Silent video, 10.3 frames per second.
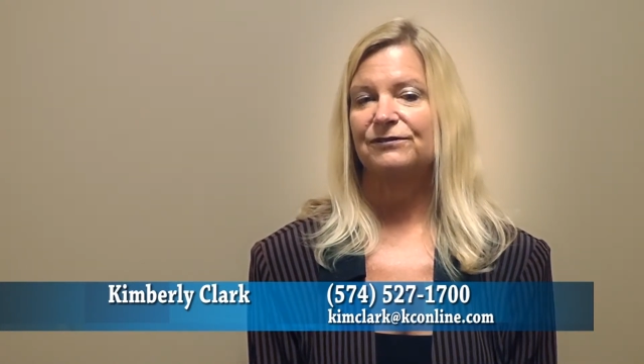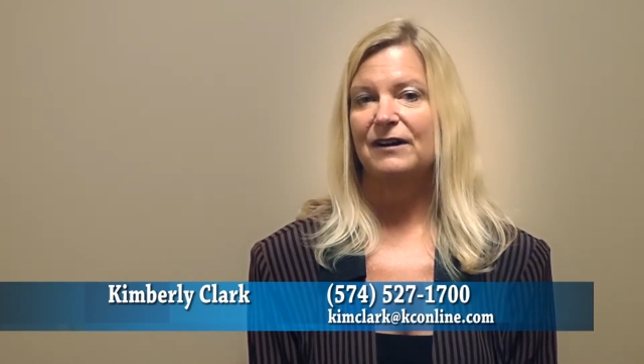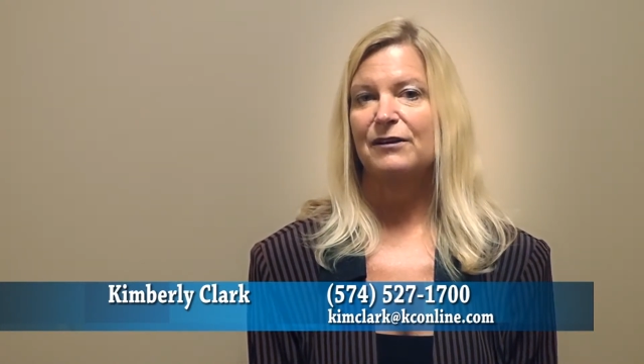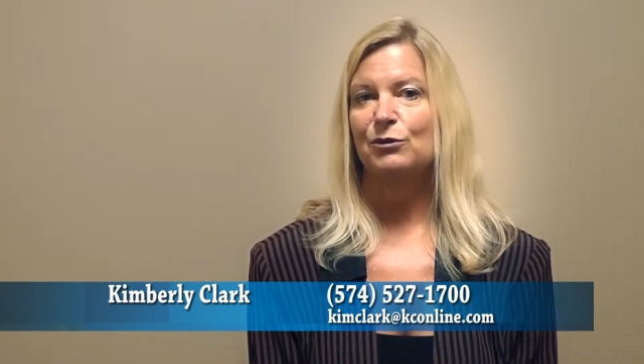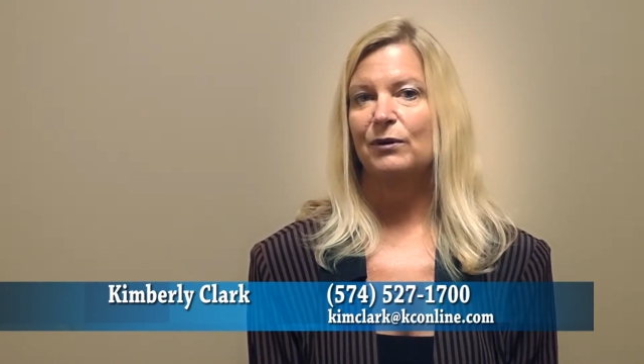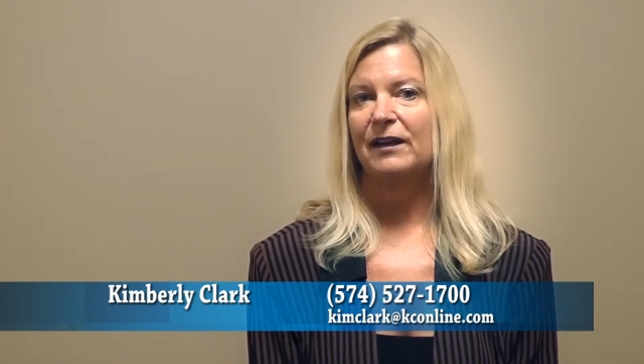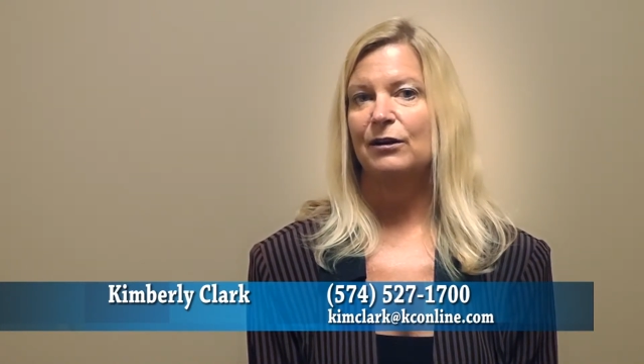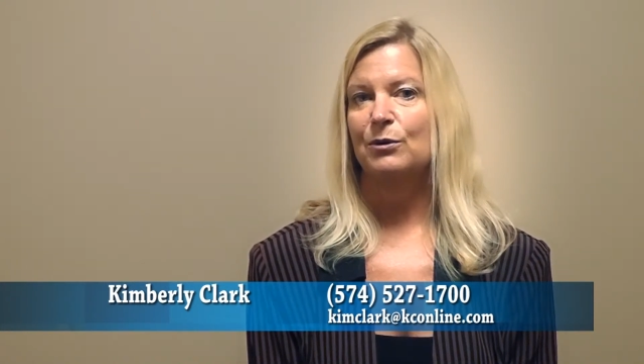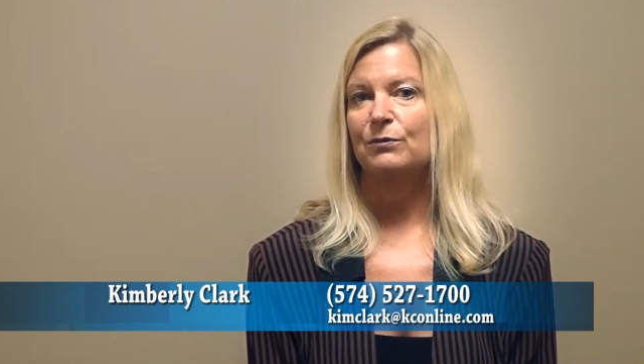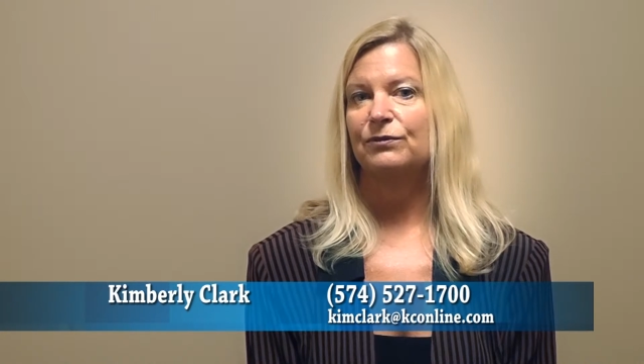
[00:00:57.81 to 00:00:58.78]
find the right
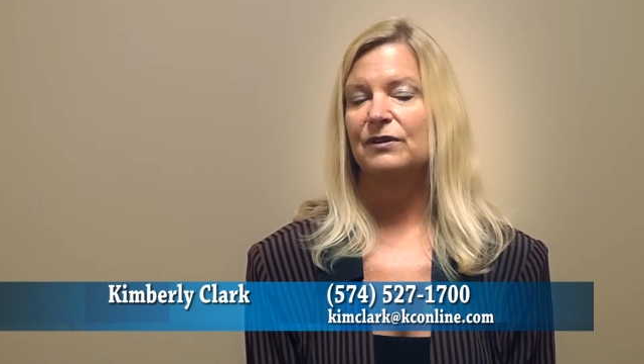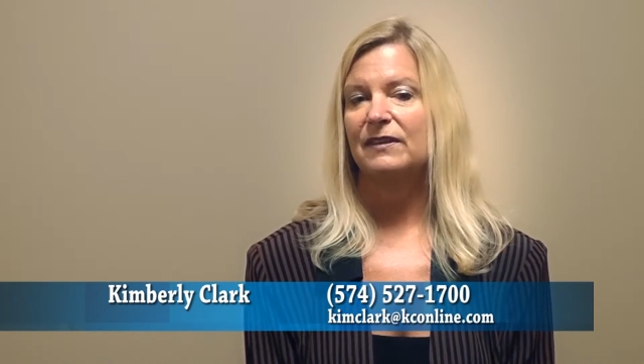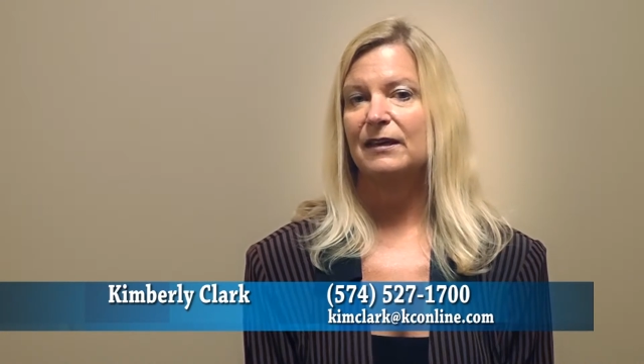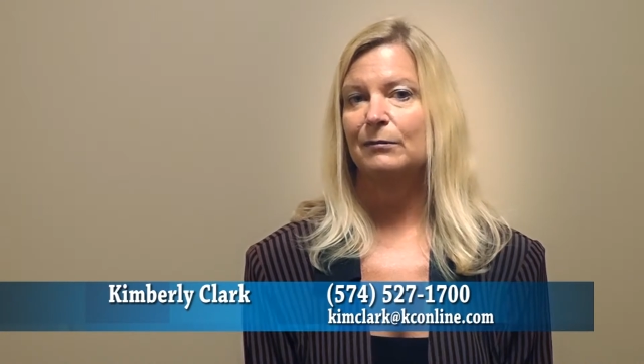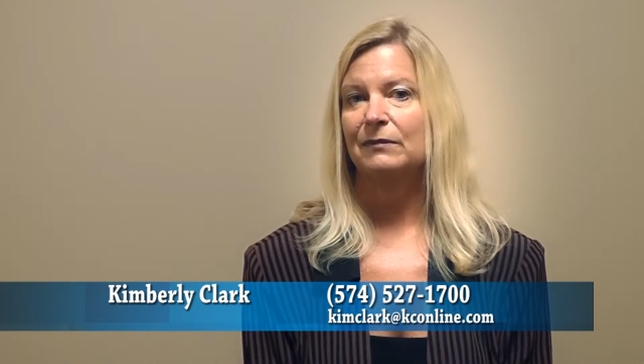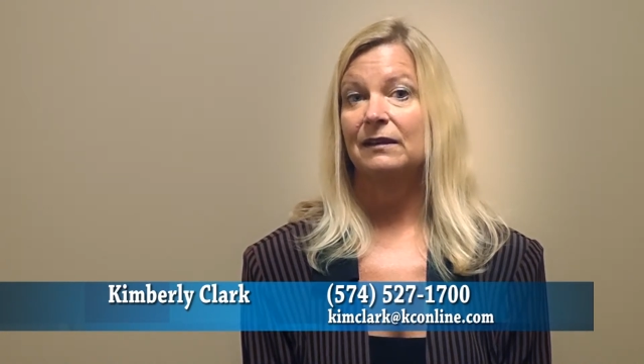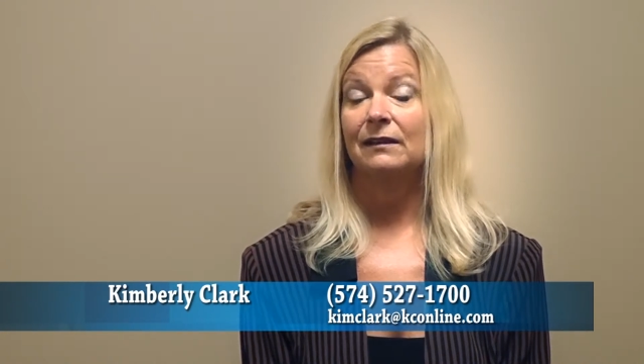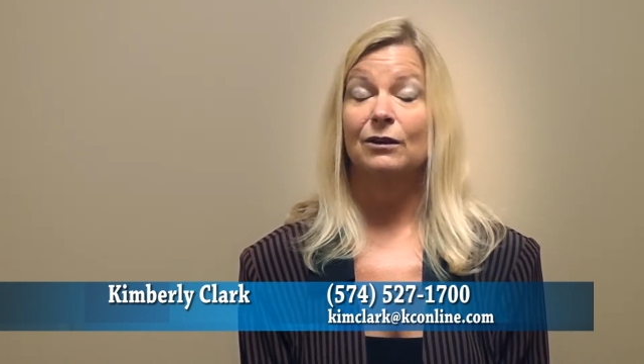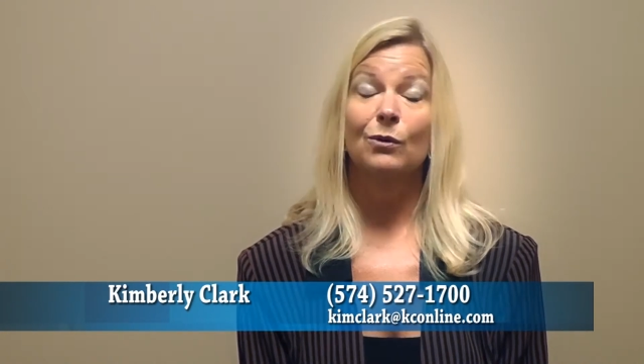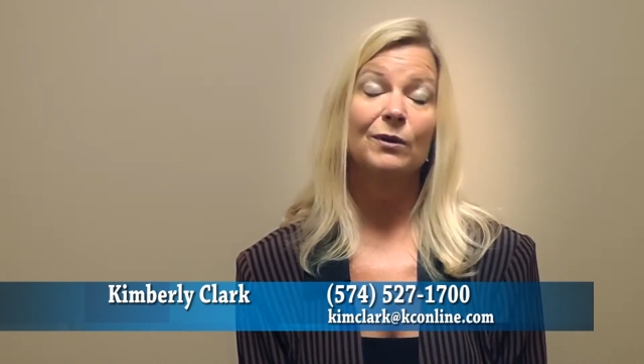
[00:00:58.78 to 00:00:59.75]
home for them
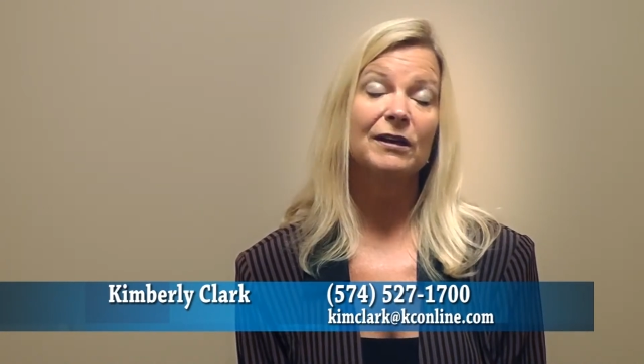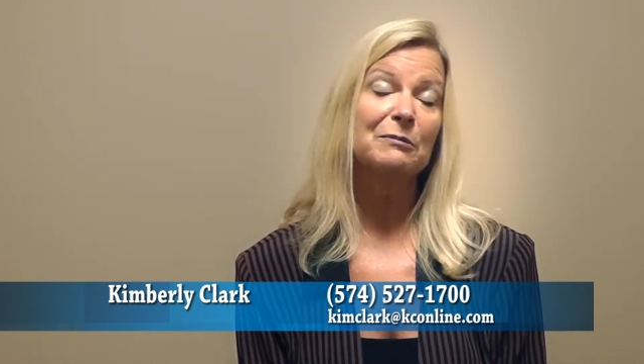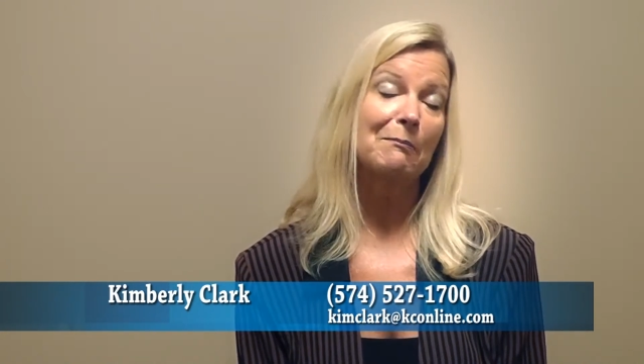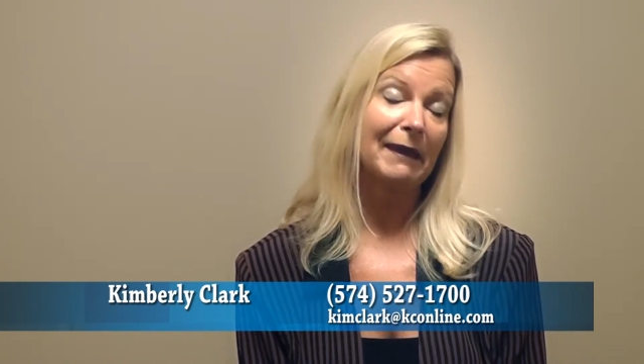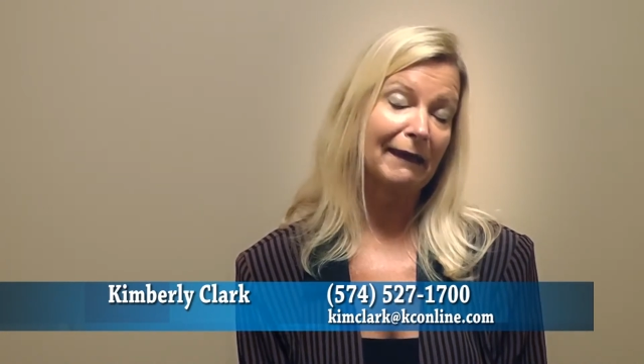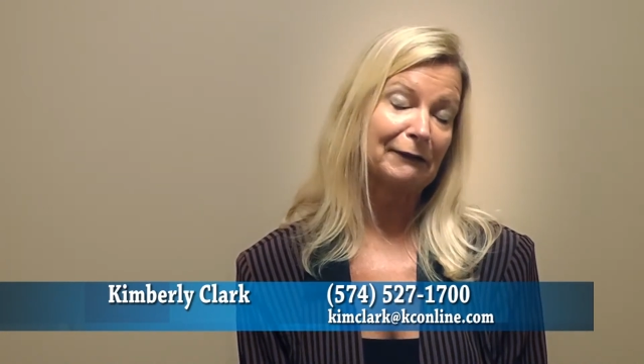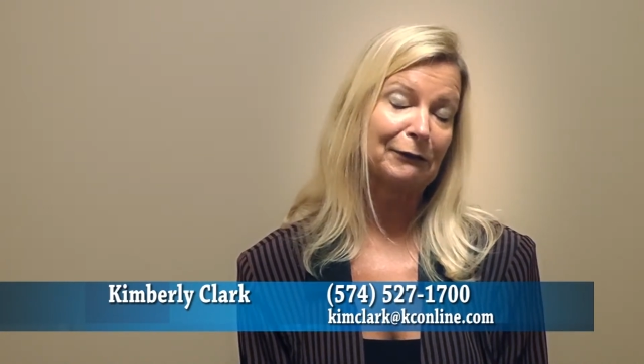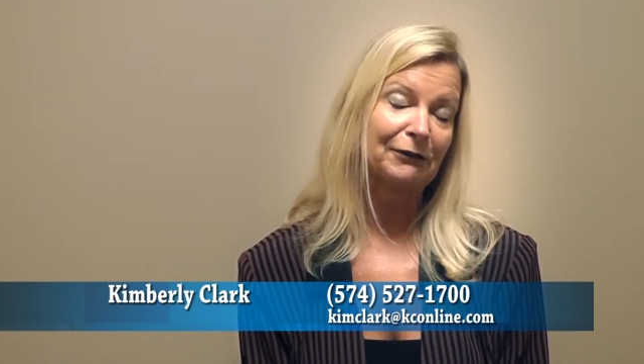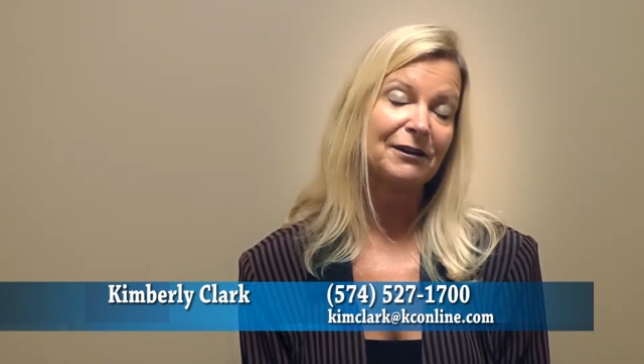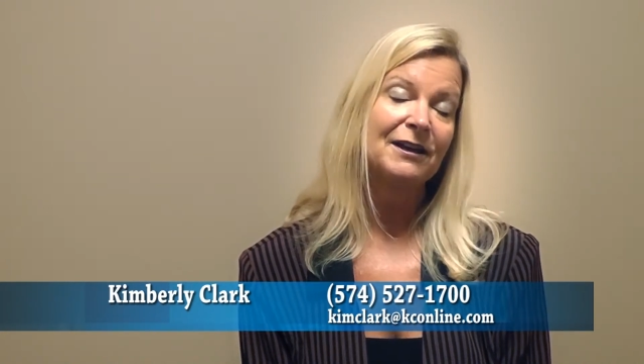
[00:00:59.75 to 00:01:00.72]
in a quick
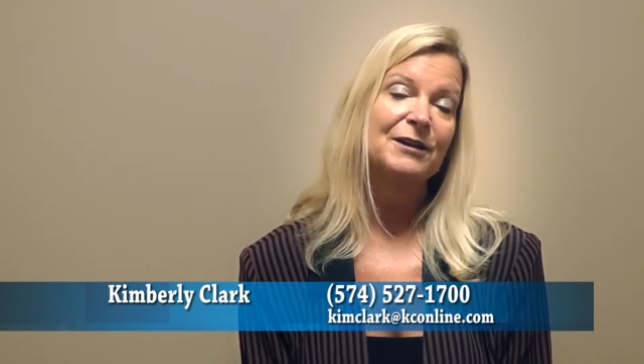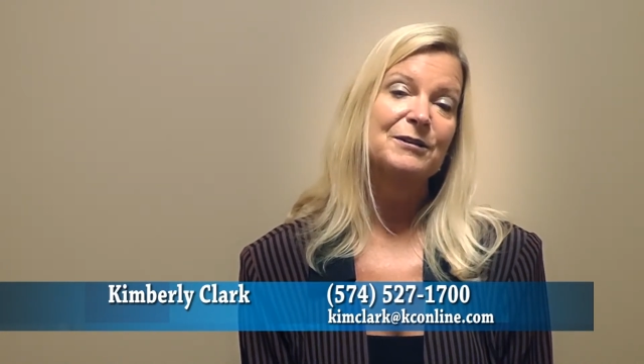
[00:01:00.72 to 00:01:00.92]
manner,